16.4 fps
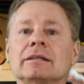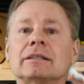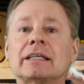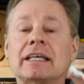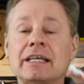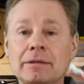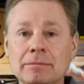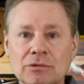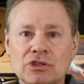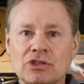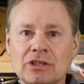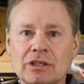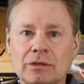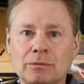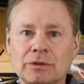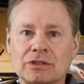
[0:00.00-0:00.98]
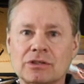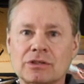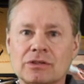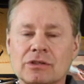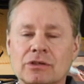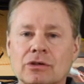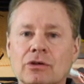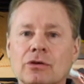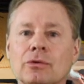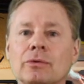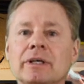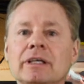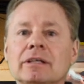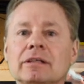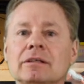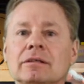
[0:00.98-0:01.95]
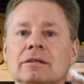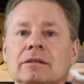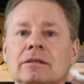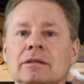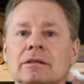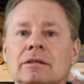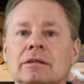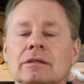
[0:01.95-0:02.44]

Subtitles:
Kimchi, which is a Korean